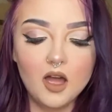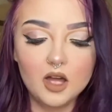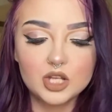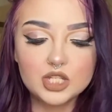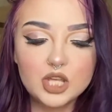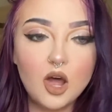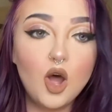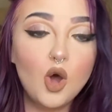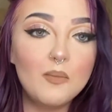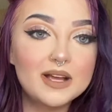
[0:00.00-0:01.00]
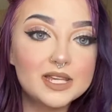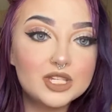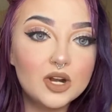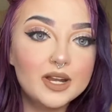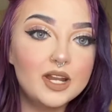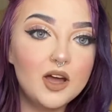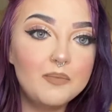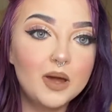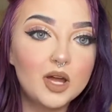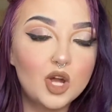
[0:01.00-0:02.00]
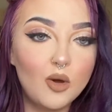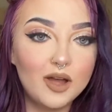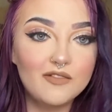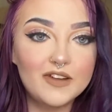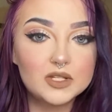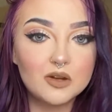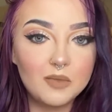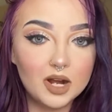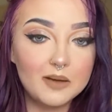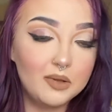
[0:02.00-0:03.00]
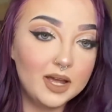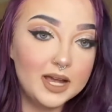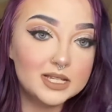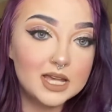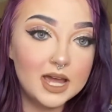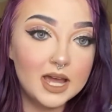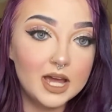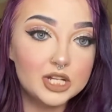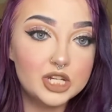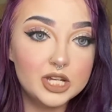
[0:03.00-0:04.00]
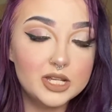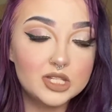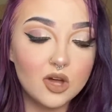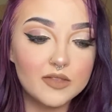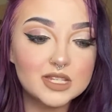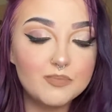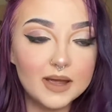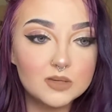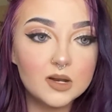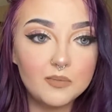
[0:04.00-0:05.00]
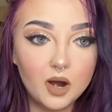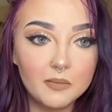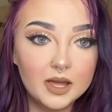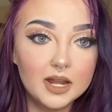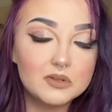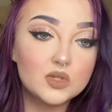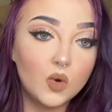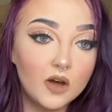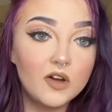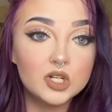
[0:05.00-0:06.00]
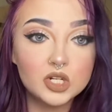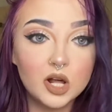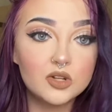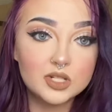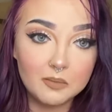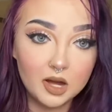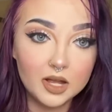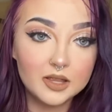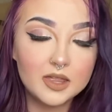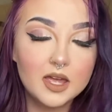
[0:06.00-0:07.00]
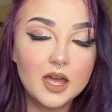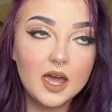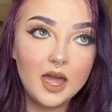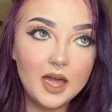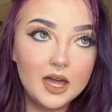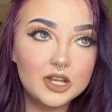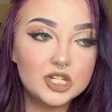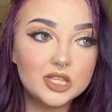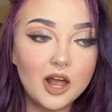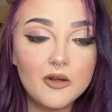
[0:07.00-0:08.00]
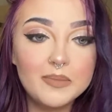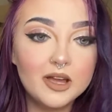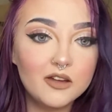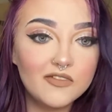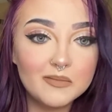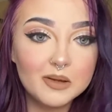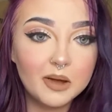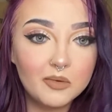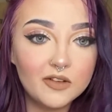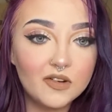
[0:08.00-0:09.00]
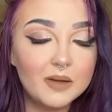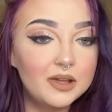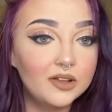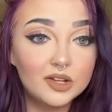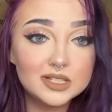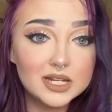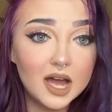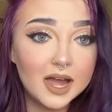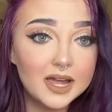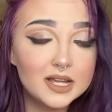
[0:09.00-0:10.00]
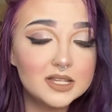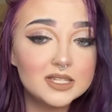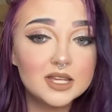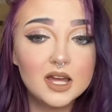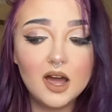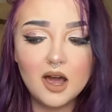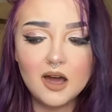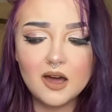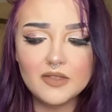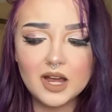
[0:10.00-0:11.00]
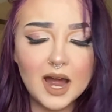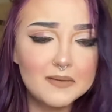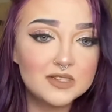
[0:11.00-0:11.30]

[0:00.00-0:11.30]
So my sister ended up going on Facebook Marketplace and she saw this basement apartment. It was $1,200 a month. And she thought it would be good for me and my boyfriend. I mean, it looked nice. The guy was